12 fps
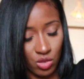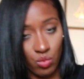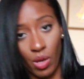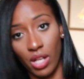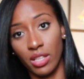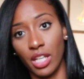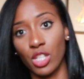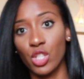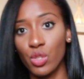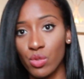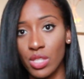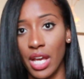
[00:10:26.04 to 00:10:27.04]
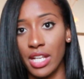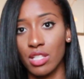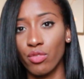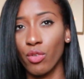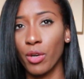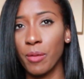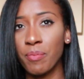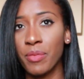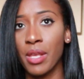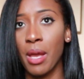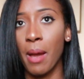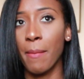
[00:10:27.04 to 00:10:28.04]
as well, like true tights form,
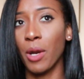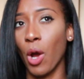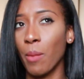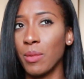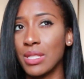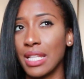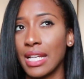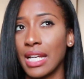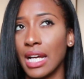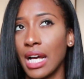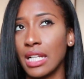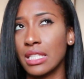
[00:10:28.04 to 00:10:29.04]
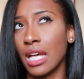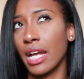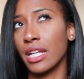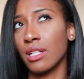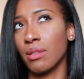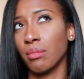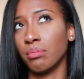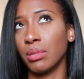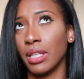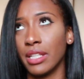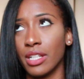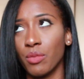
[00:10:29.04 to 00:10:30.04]
but almost like a tight
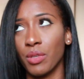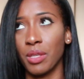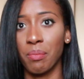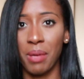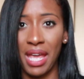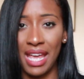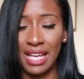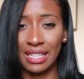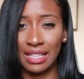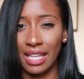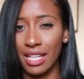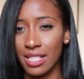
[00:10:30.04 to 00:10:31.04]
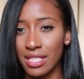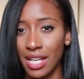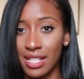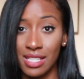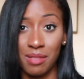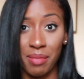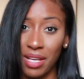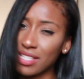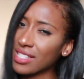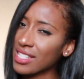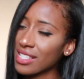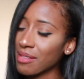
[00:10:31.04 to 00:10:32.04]
blended with a pant, like tights and
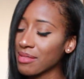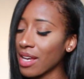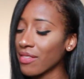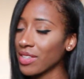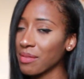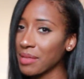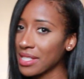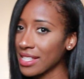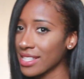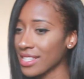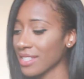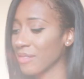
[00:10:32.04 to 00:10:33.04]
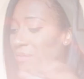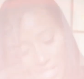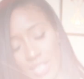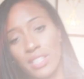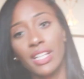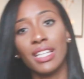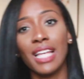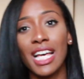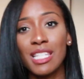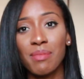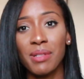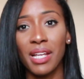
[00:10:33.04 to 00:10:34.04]
pants at the same time, if that makes sense. Then
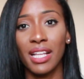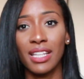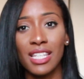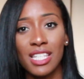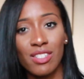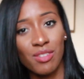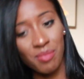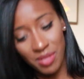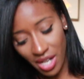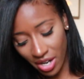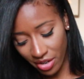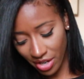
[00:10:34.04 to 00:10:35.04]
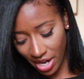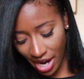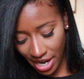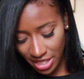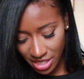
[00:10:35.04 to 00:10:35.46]
last but not least from Zara, I